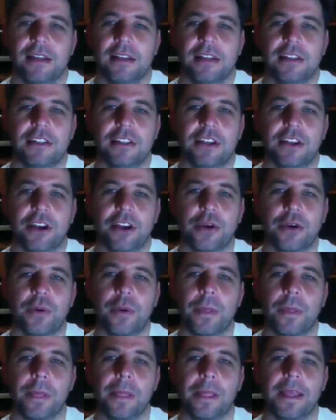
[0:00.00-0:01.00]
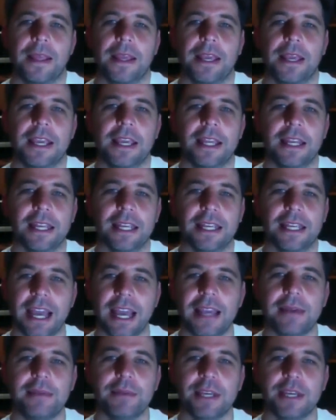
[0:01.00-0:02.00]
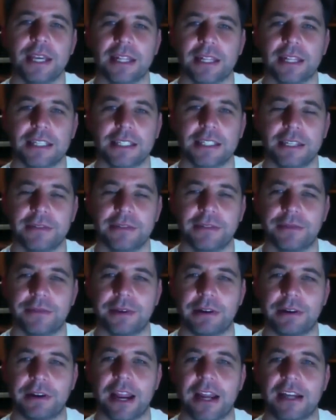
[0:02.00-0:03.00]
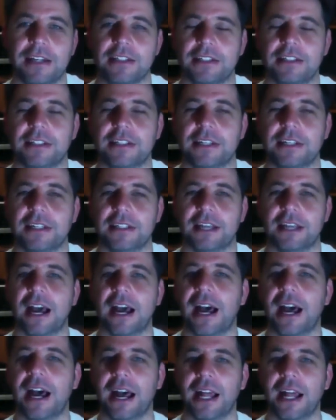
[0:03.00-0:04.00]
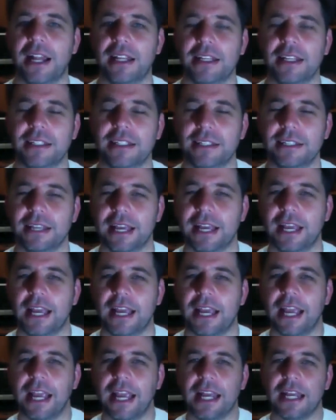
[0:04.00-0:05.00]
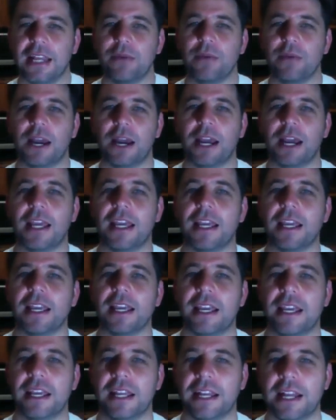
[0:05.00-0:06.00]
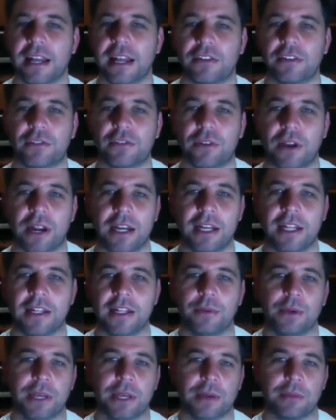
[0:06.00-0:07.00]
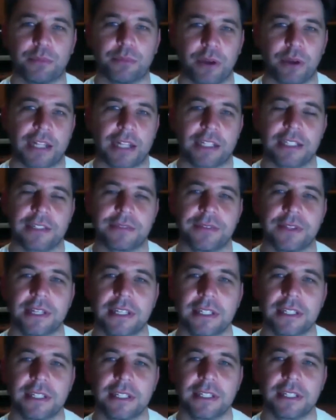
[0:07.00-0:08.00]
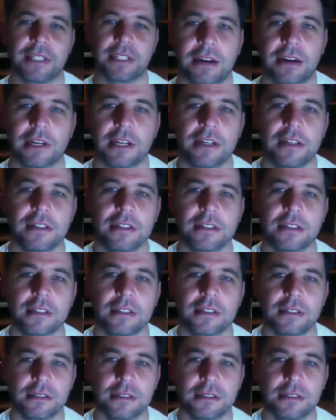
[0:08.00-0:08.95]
So in a game you get these different variations and it's hard. Is there any way in our training that we can practice for these scenarios?